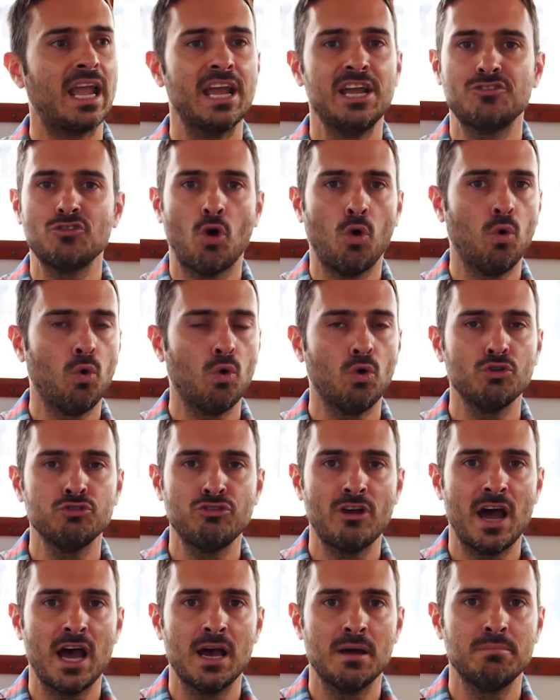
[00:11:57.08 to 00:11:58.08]
Its whole
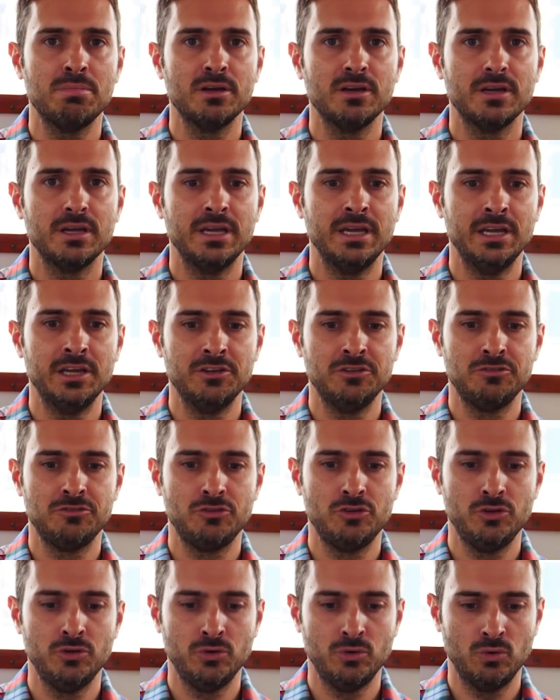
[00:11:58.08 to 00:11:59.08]
job is
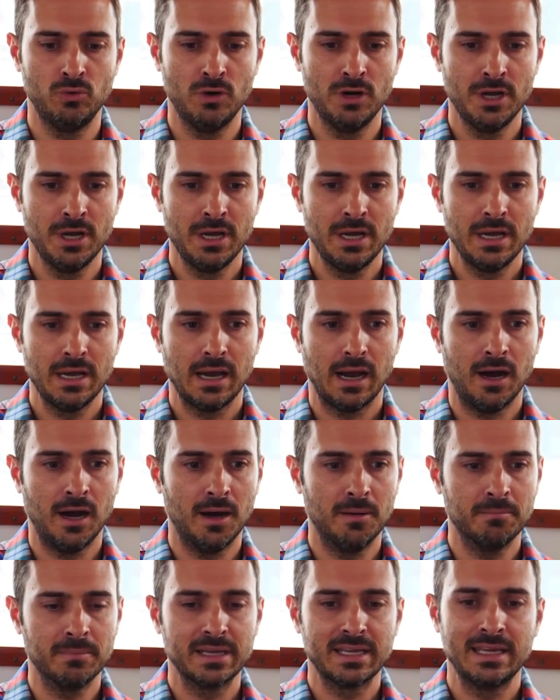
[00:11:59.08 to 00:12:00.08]
to
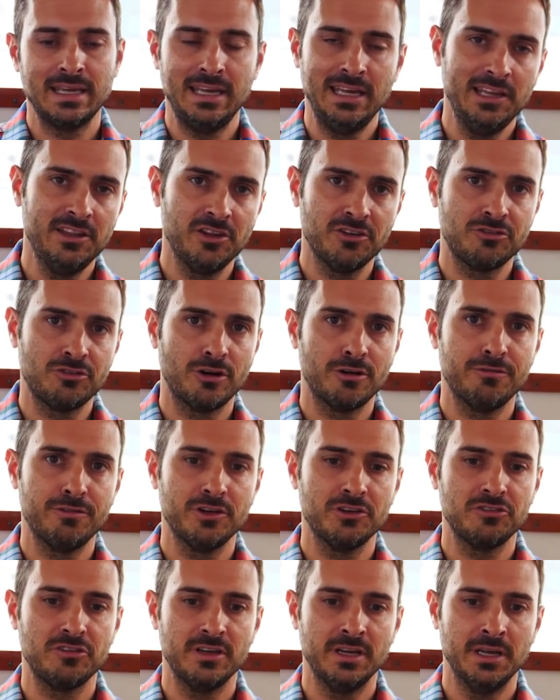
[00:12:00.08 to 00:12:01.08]
key the
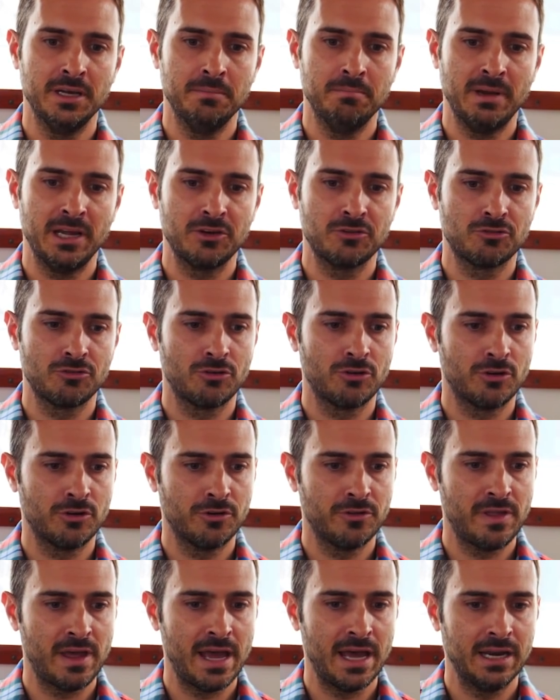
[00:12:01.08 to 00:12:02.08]
surface and make
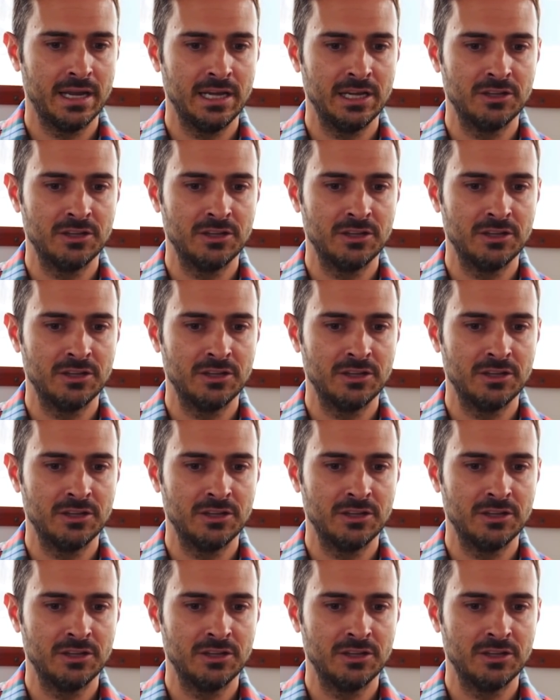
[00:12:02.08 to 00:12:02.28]
sure that